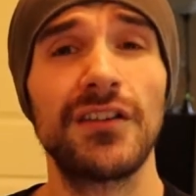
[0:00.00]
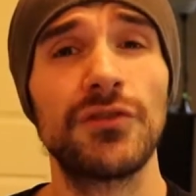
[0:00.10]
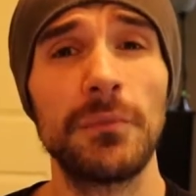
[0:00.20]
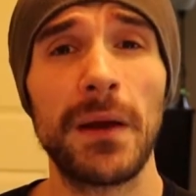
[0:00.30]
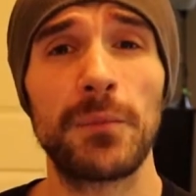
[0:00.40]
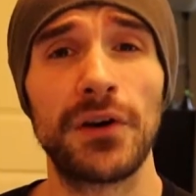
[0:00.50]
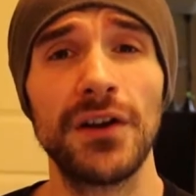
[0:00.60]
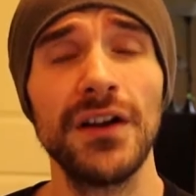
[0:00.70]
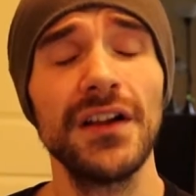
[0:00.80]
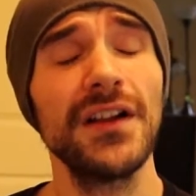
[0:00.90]

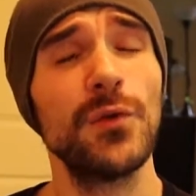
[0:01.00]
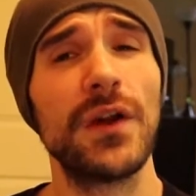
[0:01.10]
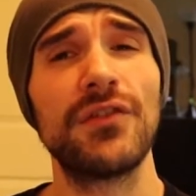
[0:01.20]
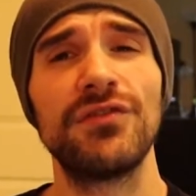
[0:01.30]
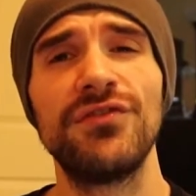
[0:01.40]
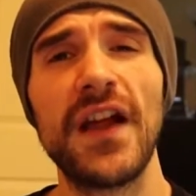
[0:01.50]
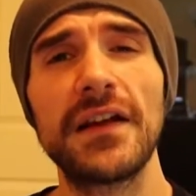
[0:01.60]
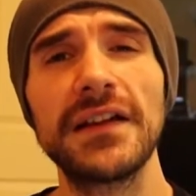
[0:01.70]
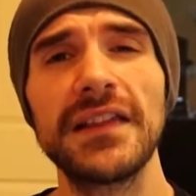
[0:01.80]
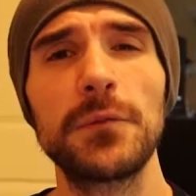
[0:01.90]
Remember, we have a
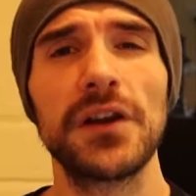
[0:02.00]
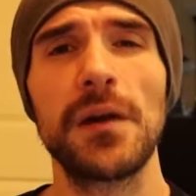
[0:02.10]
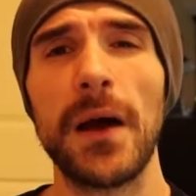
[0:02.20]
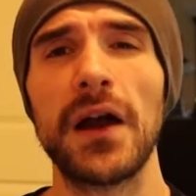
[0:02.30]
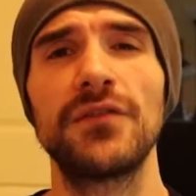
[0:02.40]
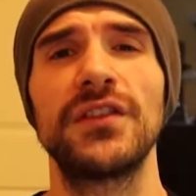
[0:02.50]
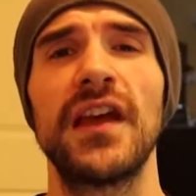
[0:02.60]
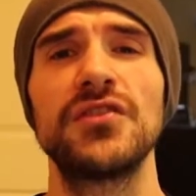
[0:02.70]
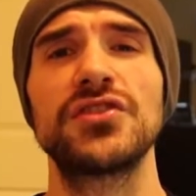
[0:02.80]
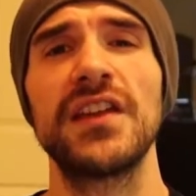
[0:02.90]
very limited amount of
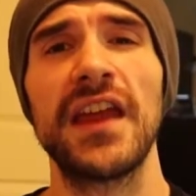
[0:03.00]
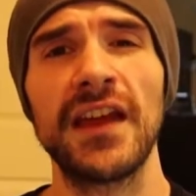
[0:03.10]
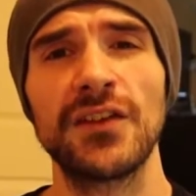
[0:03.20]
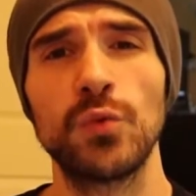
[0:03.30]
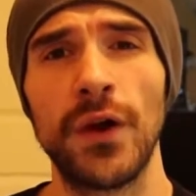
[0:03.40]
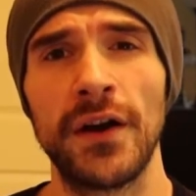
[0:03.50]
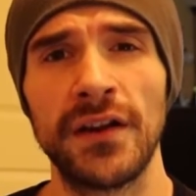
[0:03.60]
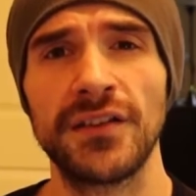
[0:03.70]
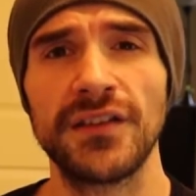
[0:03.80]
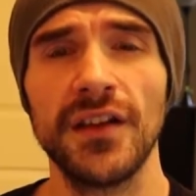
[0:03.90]
attention and
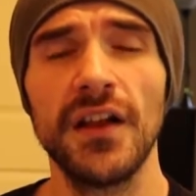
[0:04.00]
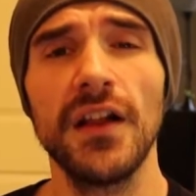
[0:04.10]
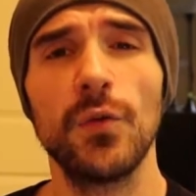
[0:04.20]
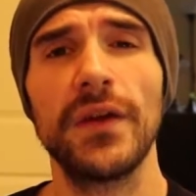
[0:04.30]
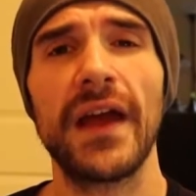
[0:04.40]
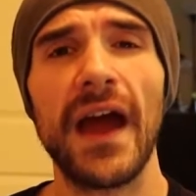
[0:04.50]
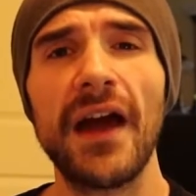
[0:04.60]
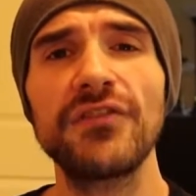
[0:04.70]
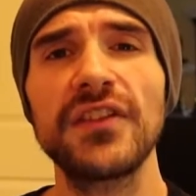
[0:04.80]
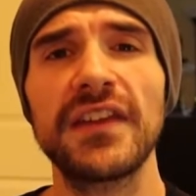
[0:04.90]
awareness. We
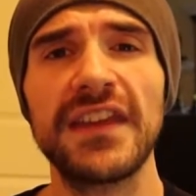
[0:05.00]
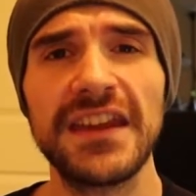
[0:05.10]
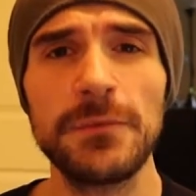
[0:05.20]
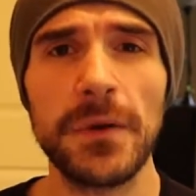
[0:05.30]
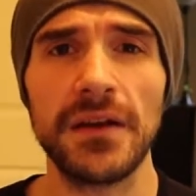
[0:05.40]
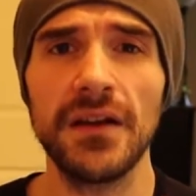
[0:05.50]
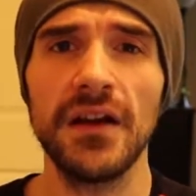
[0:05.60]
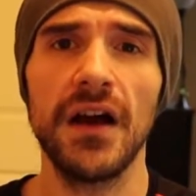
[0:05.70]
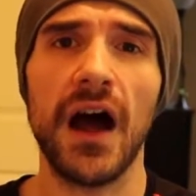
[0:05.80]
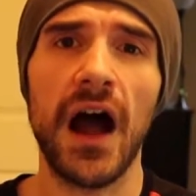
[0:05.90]
have to keep it
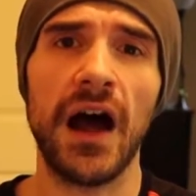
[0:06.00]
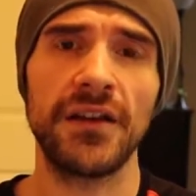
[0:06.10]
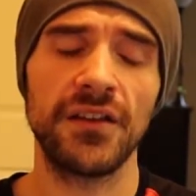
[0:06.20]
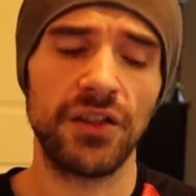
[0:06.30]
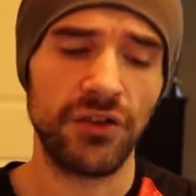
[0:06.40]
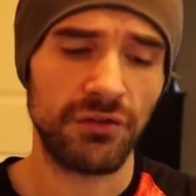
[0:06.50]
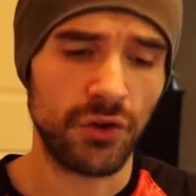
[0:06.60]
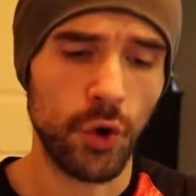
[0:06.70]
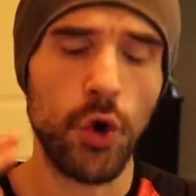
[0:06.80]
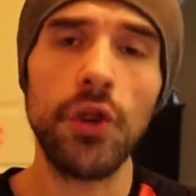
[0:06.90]
on the
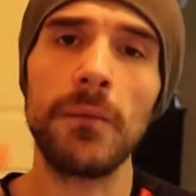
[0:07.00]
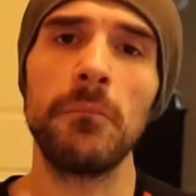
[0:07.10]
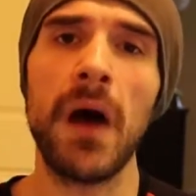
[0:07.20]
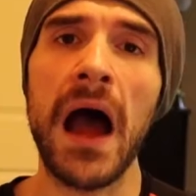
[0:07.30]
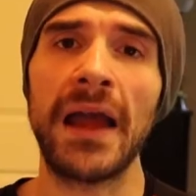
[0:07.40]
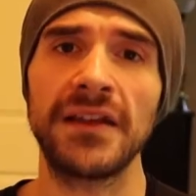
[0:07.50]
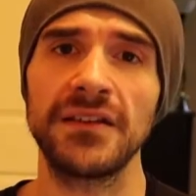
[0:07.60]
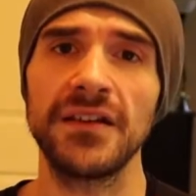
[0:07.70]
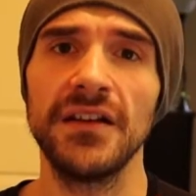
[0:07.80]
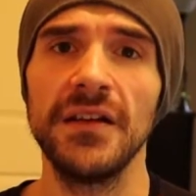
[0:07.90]
goal at
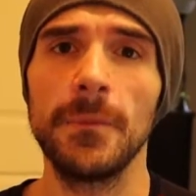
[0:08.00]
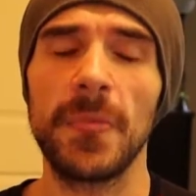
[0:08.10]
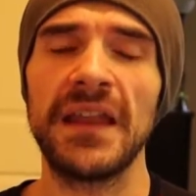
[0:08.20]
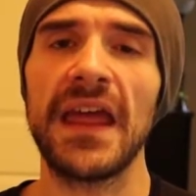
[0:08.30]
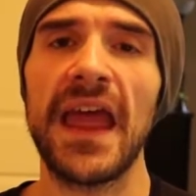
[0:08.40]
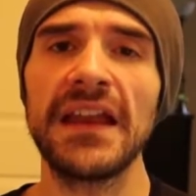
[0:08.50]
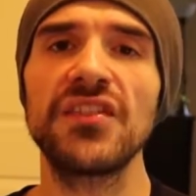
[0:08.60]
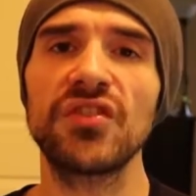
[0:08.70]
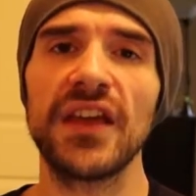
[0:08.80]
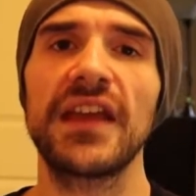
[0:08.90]
mind, and
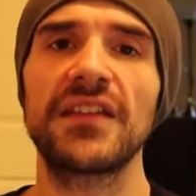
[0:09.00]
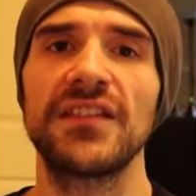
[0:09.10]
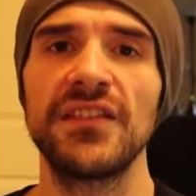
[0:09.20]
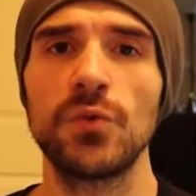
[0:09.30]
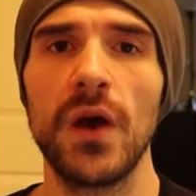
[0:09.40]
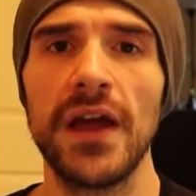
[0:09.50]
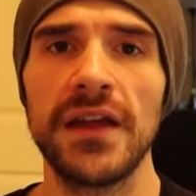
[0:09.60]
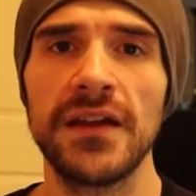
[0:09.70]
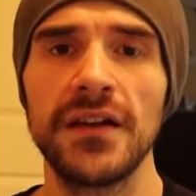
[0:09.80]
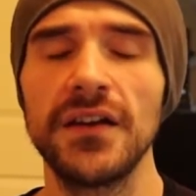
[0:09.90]
anything that gets in the
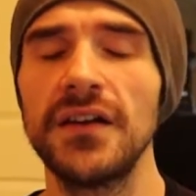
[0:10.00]
way